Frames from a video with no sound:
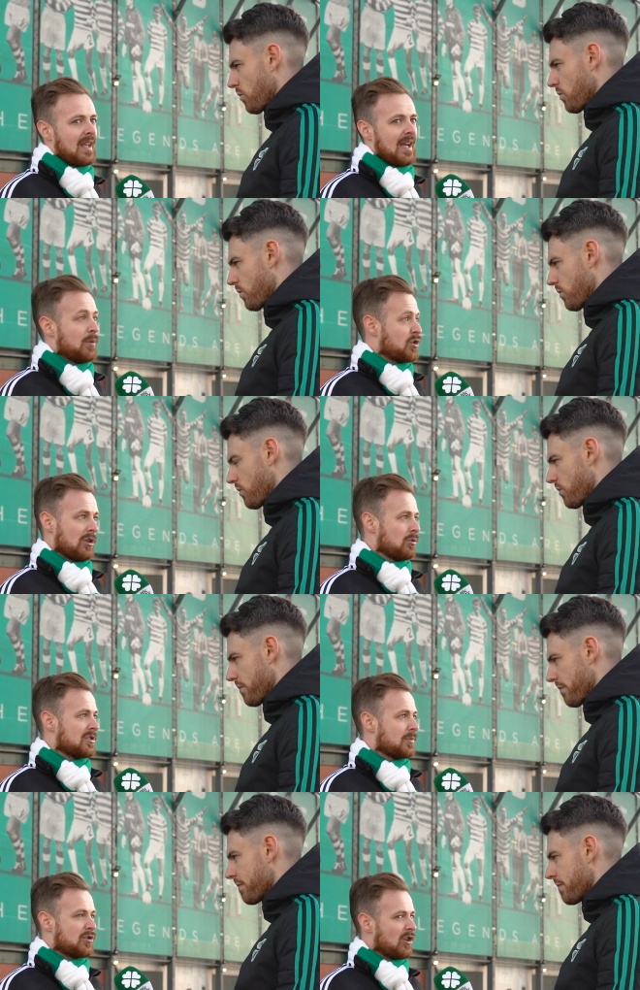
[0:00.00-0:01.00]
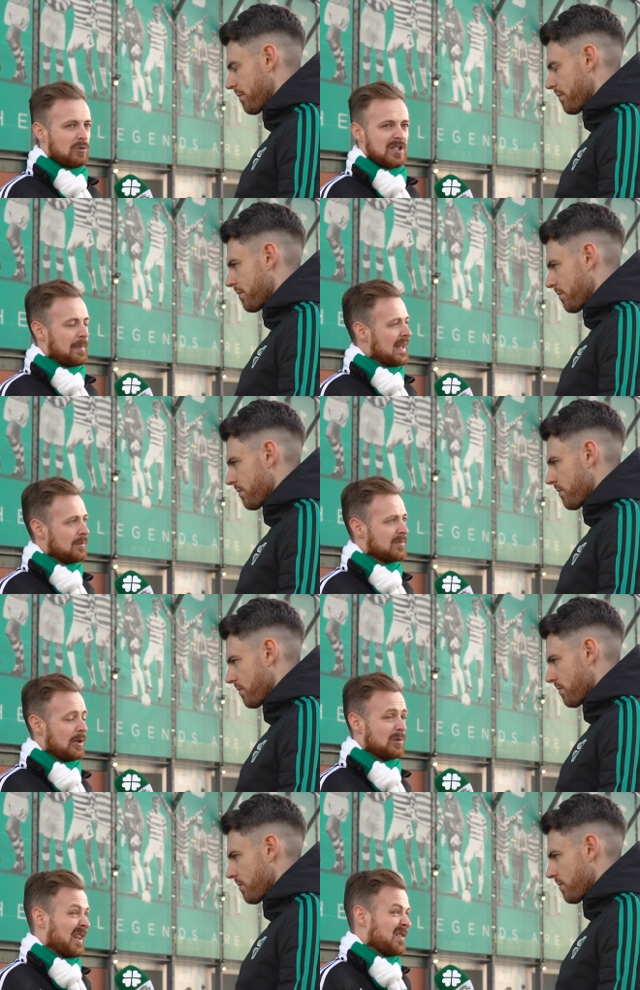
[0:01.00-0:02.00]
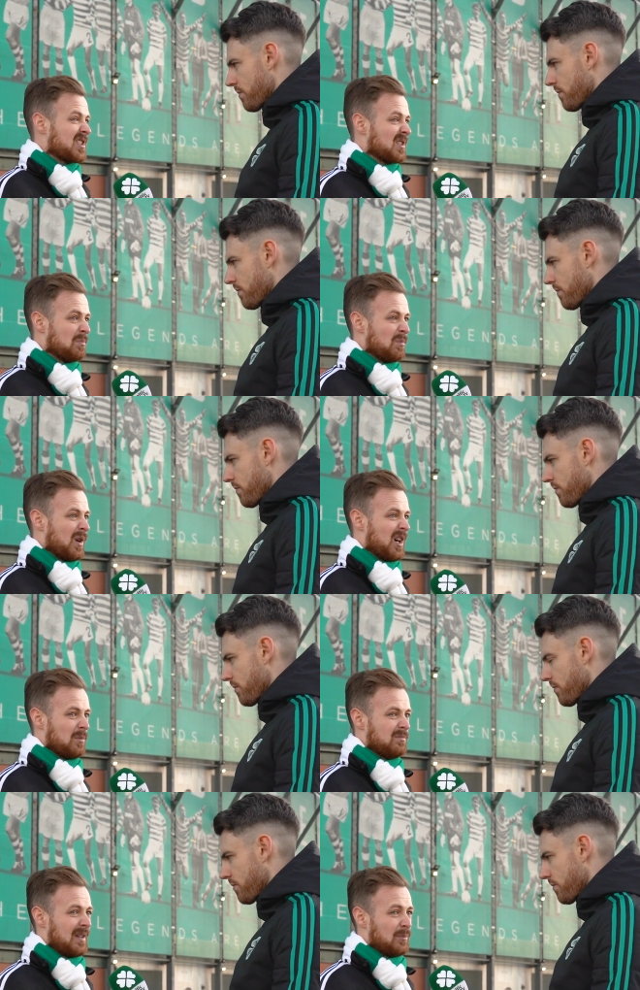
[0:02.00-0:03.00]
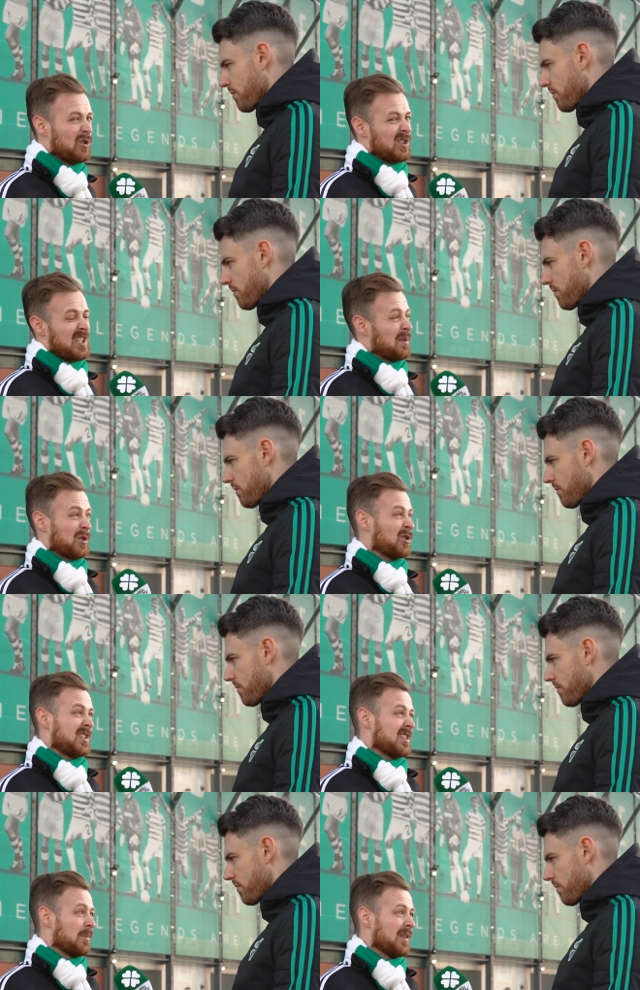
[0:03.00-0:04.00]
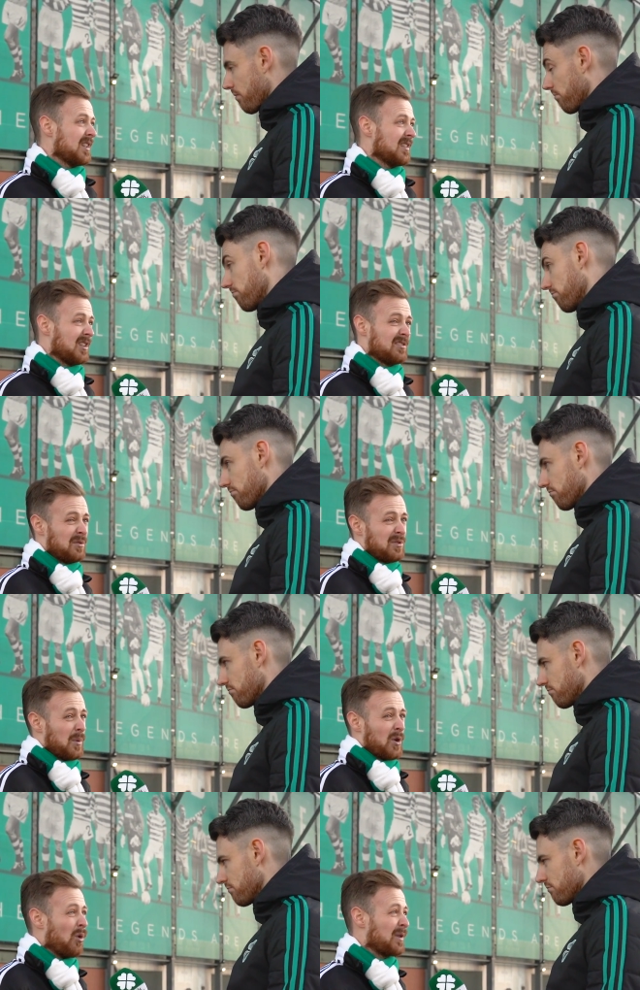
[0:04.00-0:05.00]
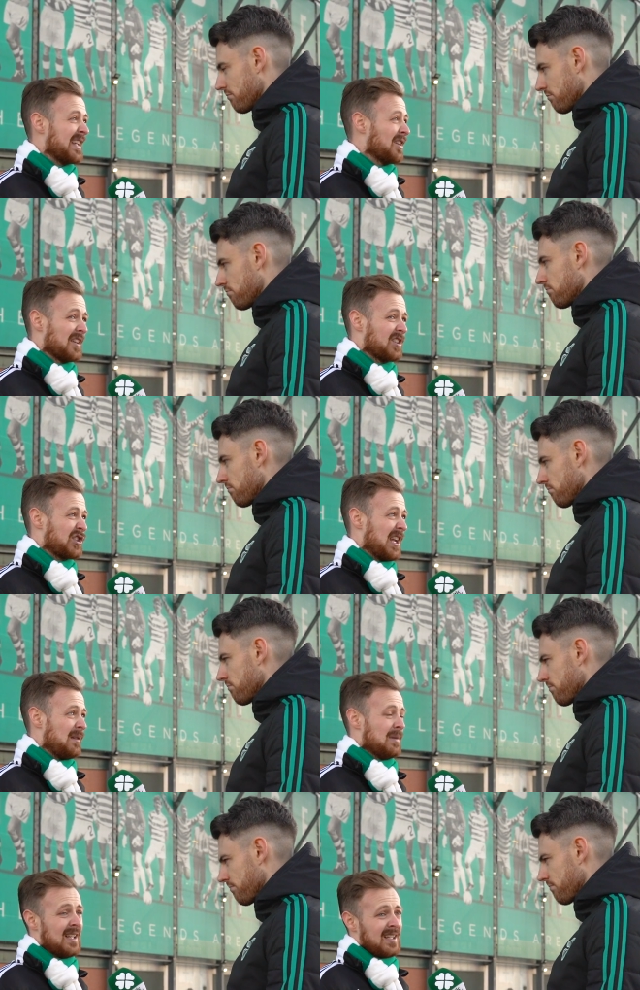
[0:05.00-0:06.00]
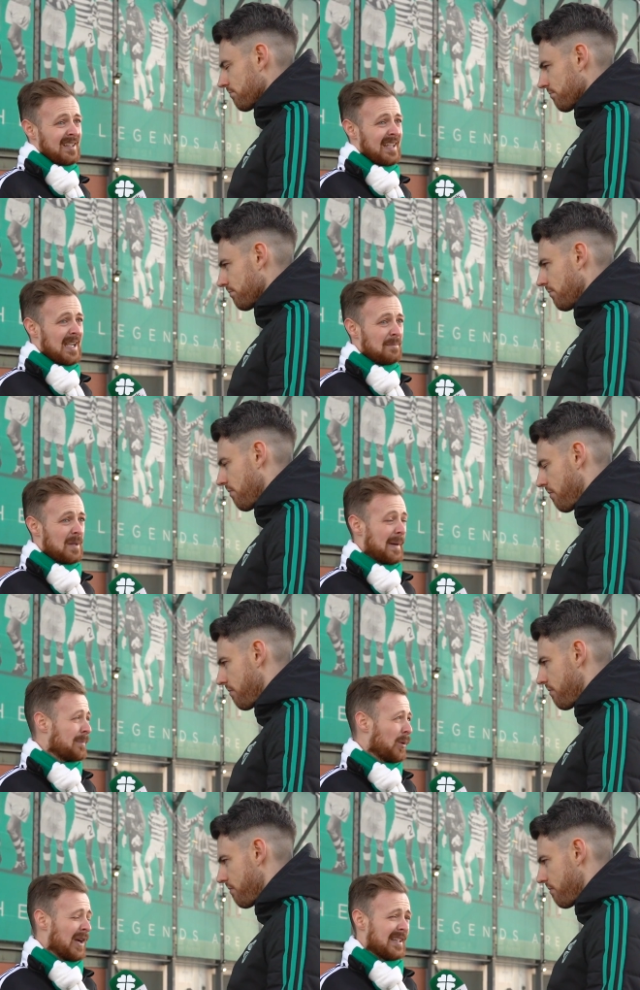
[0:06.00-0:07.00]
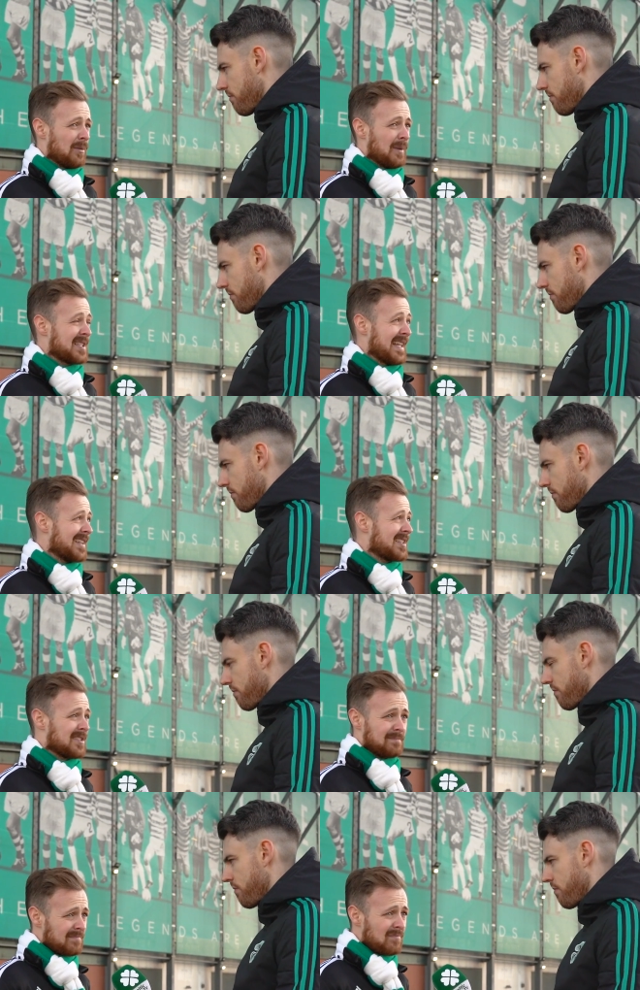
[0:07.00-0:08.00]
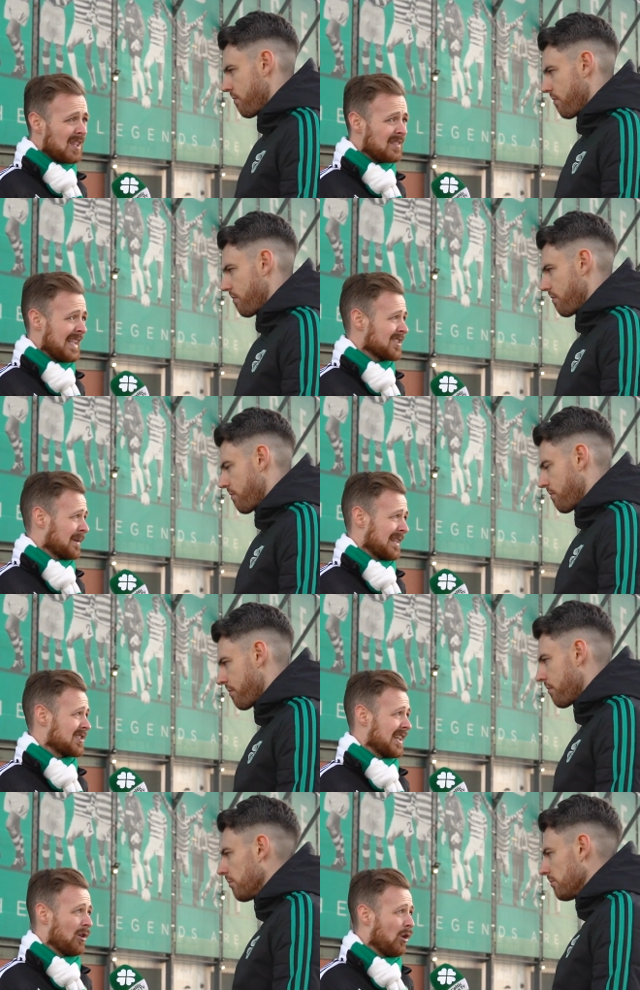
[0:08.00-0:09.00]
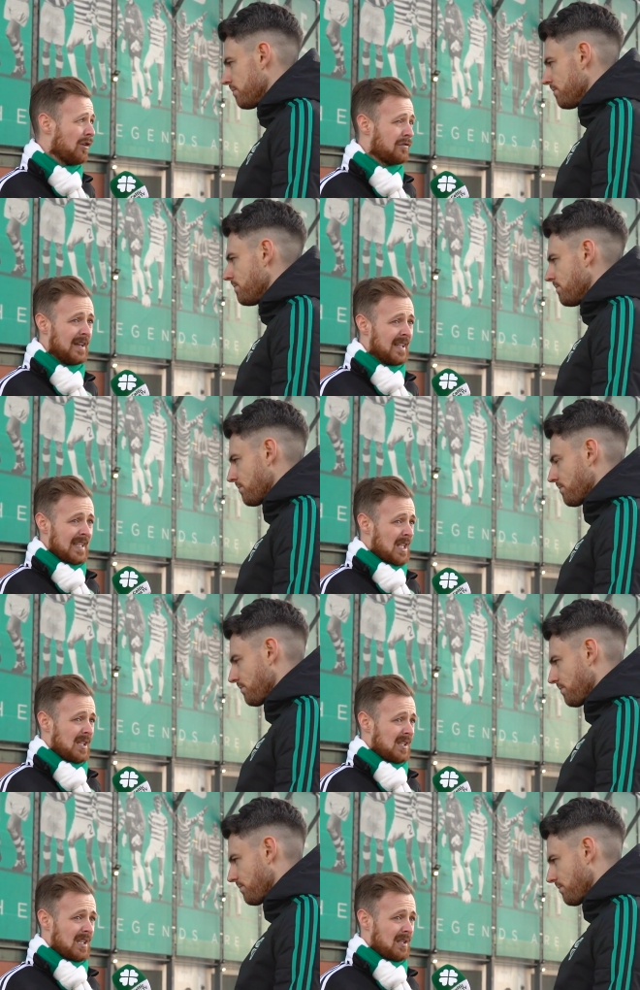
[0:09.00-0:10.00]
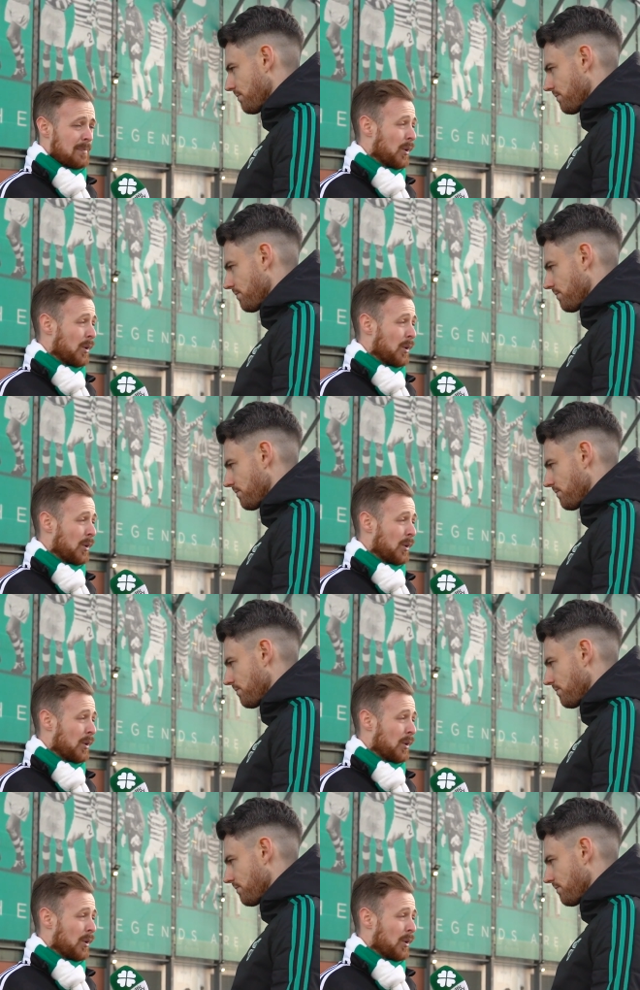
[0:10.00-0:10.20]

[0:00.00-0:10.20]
Speaker 1: and we struggled, to, we struggled to break them down. Livingston, well, I'm not going to say they were good because they weren't. They, they, they were all right in their shape. Um, the big boy, I think number six, that ends up getting sent off. He, he, he